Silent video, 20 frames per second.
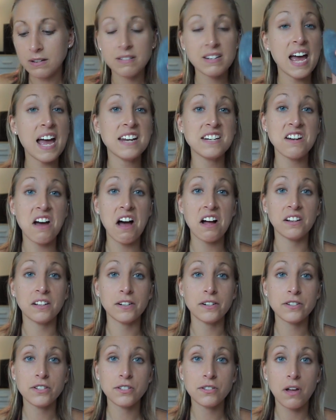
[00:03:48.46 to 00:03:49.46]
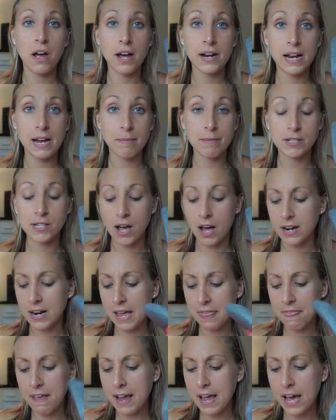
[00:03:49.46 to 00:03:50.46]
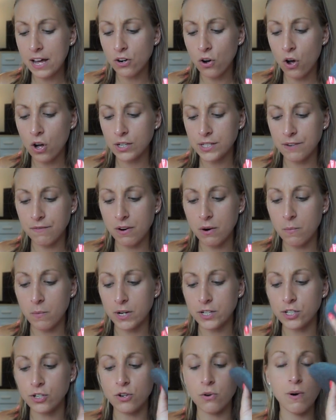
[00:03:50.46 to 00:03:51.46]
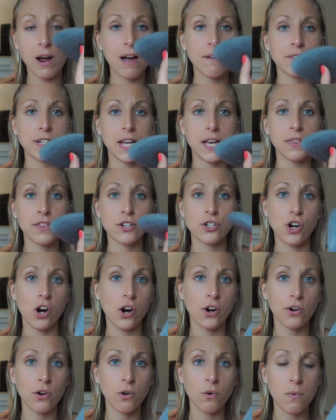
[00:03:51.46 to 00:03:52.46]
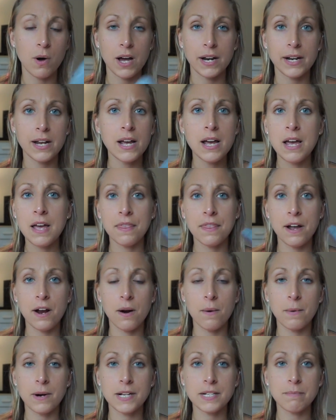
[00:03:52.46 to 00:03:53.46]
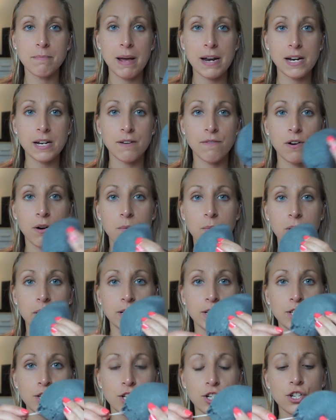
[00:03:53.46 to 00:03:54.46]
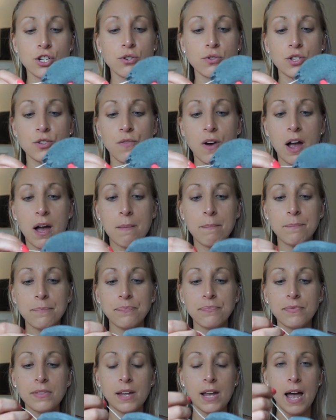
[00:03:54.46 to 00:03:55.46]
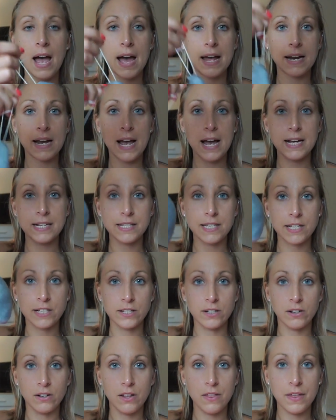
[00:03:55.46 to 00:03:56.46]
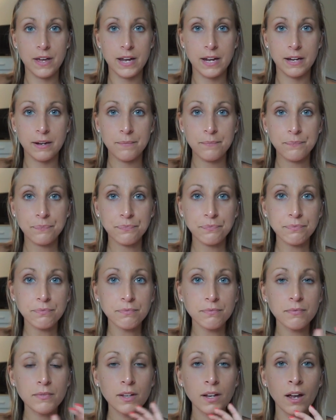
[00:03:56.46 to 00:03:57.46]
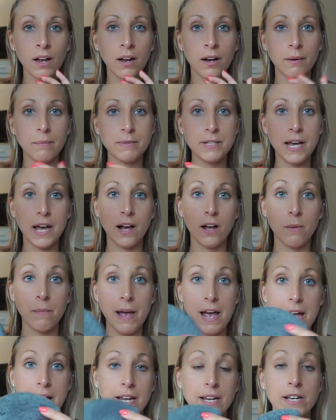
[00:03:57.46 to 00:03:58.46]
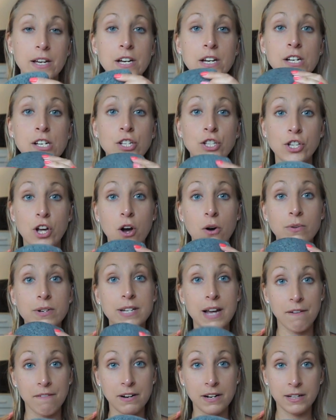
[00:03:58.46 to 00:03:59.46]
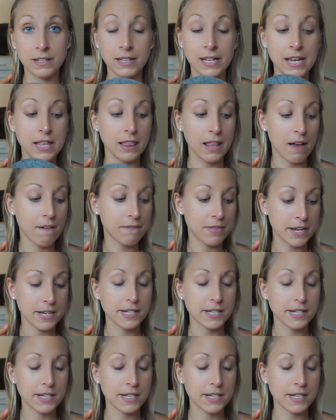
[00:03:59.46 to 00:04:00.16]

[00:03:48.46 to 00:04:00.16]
$10 on Amazon, and they had all different ones. You don't have to get the charcoal one. There was many different ones to choose from, and it has this little thing to help hang. So definitely love